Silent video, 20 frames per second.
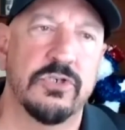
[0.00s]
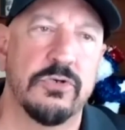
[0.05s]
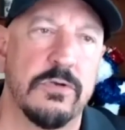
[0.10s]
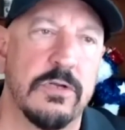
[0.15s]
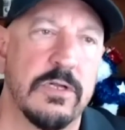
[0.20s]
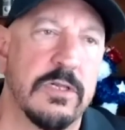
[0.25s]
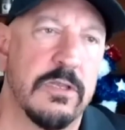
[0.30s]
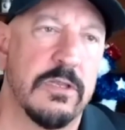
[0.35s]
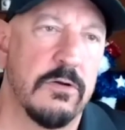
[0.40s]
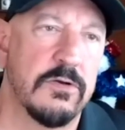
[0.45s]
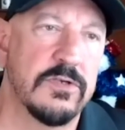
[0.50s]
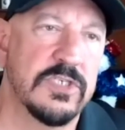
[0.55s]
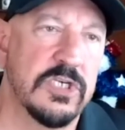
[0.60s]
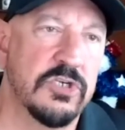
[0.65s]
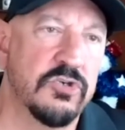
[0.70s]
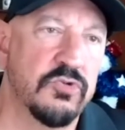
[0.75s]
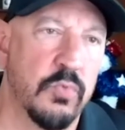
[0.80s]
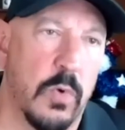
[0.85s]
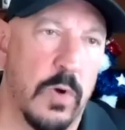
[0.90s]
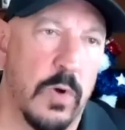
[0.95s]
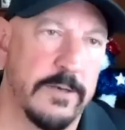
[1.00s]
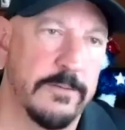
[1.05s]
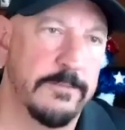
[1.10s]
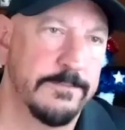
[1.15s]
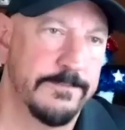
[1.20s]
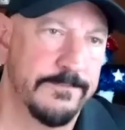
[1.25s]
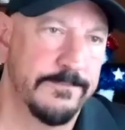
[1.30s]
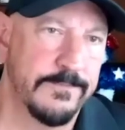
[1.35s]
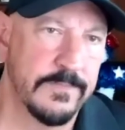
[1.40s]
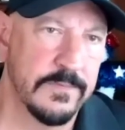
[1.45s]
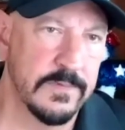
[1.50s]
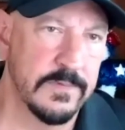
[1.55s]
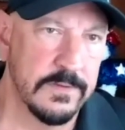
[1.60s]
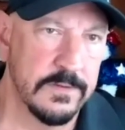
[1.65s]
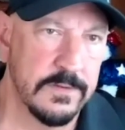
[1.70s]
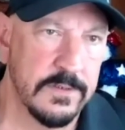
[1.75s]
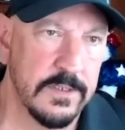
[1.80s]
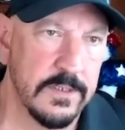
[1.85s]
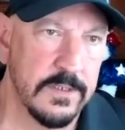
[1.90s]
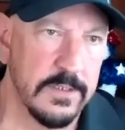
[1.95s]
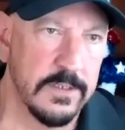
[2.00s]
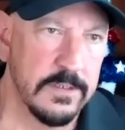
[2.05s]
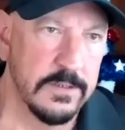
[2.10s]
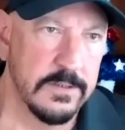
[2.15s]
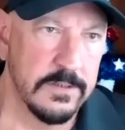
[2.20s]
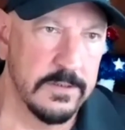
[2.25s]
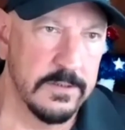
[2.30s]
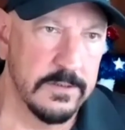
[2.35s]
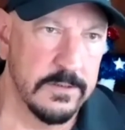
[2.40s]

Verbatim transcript: you can close each one. Okay.